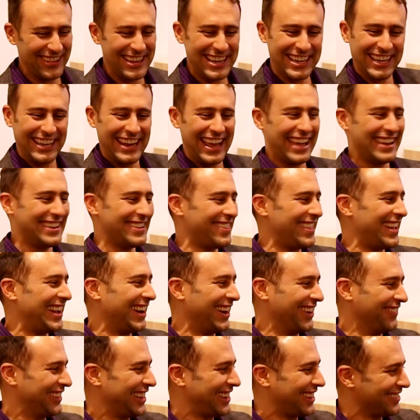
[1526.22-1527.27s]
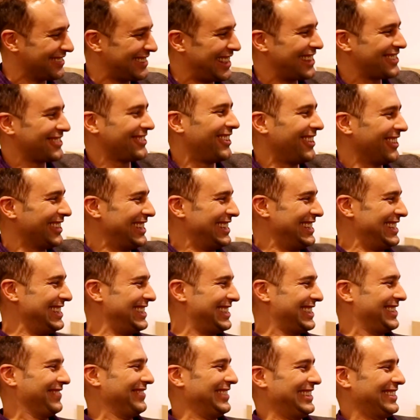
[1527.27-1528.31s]
We can end there because that's all that
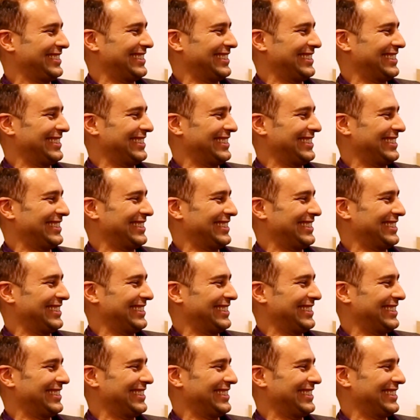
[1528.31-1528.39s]
needs to be